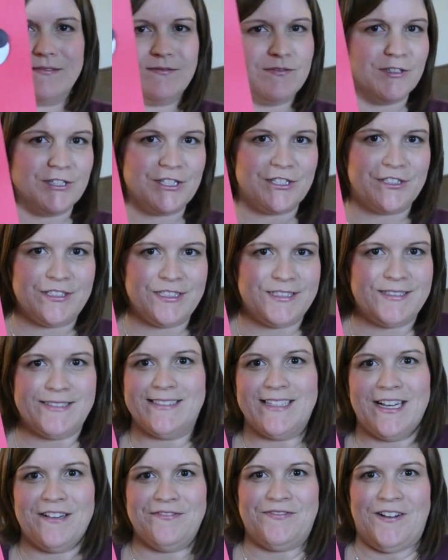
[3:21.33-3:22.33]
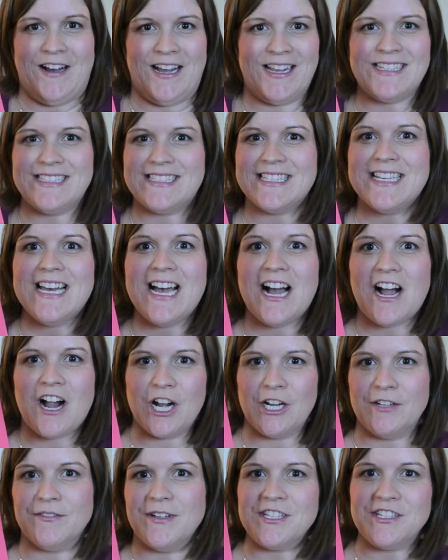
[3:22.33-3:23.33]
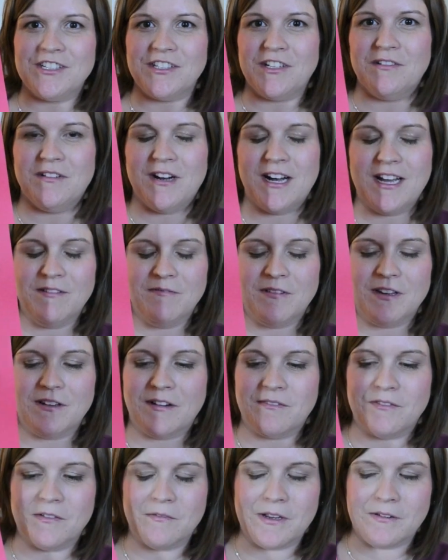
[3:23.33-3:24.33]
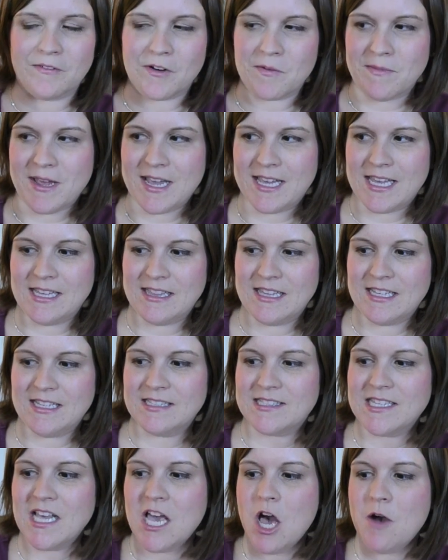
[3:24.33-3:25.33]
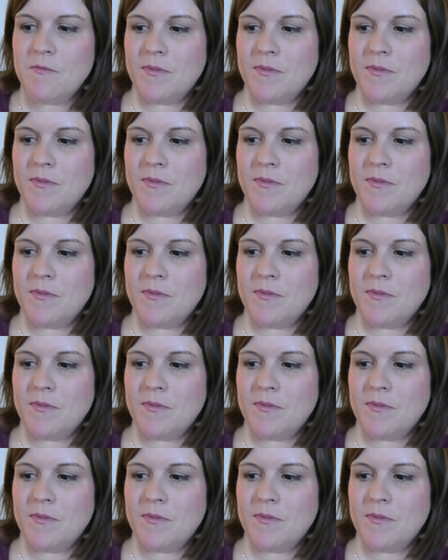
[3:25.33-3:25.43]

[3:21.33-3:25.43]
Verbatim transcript: unfortunately could not find our original one whenever we were making these.